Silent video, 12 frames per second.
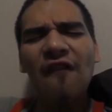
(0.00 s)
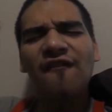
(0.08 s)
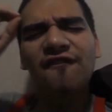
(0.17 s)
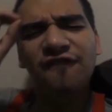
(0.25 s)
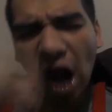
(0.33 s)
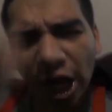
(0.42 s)
The
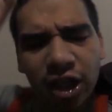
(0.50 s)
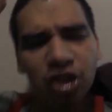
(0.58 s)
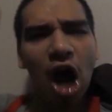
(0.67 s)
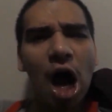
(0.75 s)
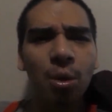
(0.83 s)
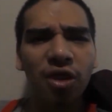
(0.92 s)
fuck is
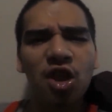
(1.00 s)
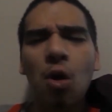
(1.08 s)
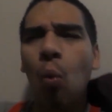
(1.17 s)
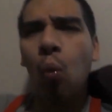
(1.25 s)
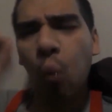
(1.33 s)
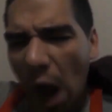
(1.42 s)
wrong with
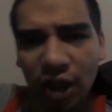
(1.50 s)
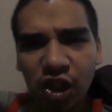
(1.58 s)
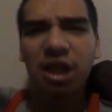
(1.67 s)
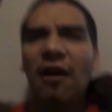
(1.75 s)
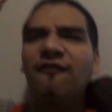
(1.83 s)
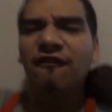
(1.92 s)
you
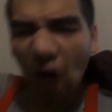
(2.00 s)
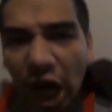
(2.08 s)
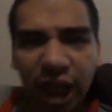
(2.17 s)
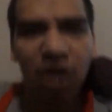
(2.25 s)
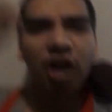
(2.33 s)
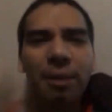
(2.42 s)
watching a
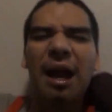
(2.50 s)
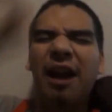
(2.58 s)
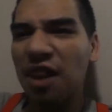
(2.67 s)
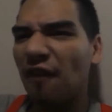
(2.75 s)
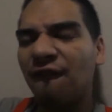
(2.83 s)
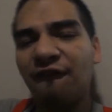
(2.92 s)
fucking remake?
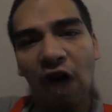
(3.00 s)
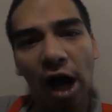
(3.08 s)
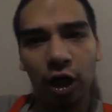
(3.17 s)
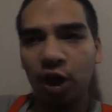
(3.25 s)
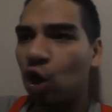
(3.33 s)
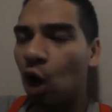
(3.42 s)
Why the
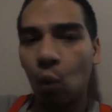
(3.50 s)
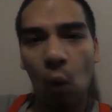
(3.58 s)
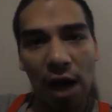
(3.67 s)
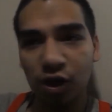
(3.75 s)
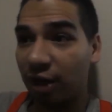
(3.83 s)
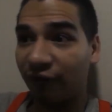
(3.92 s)
fuck are you going to
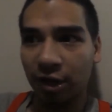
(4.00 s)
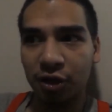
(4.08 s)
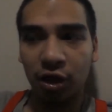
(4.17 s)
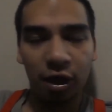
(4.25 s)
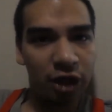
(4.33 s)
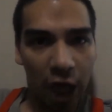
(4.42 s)
watch it if
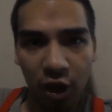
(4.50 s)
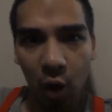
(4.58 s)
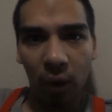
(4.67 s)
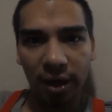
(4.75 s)
there's another